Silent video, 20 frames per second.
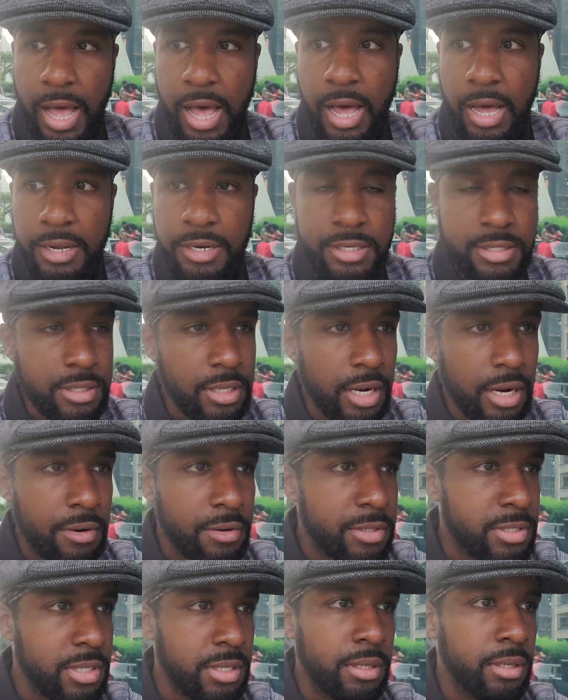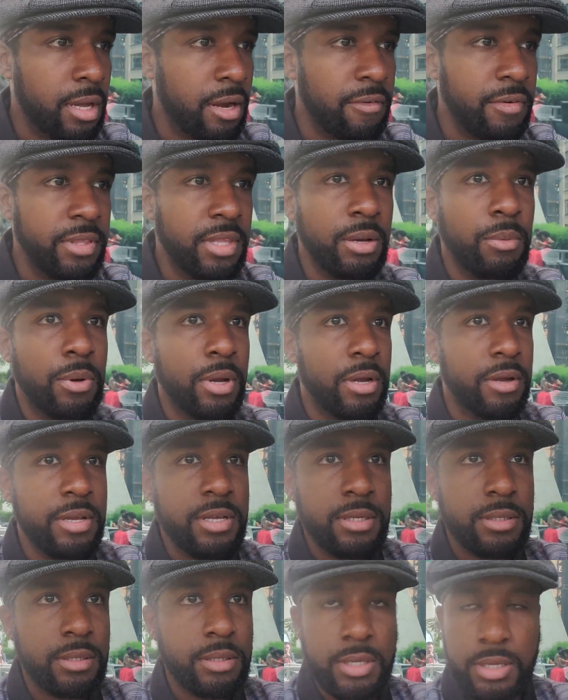I understood everything what
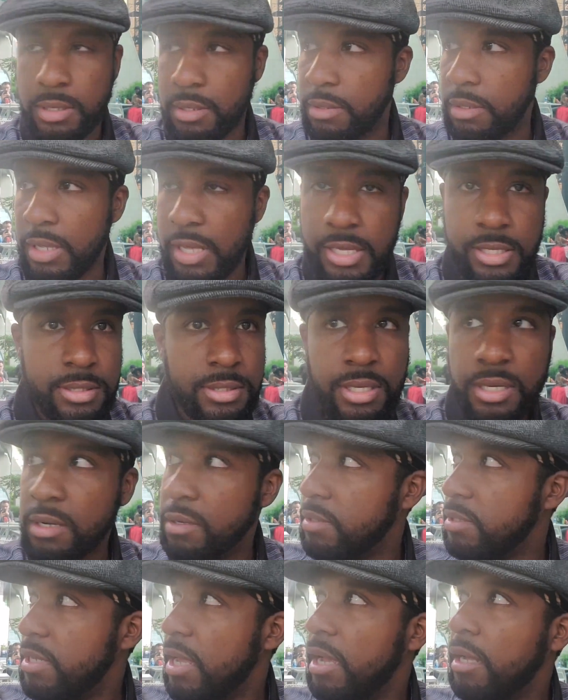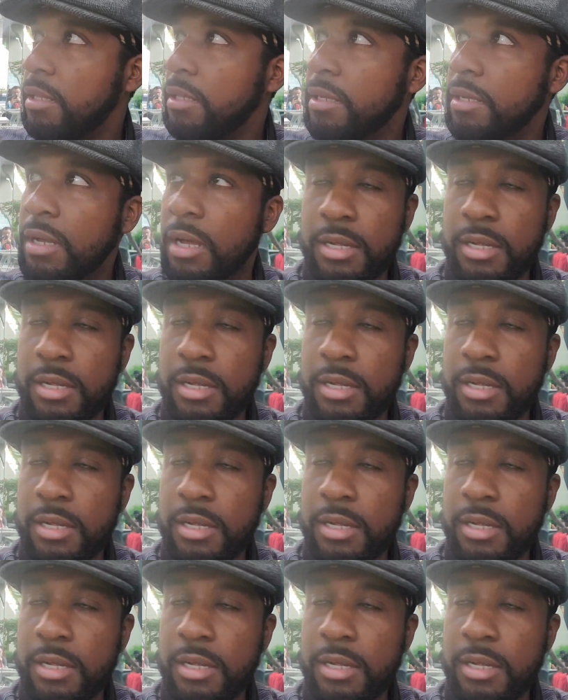he said exactly.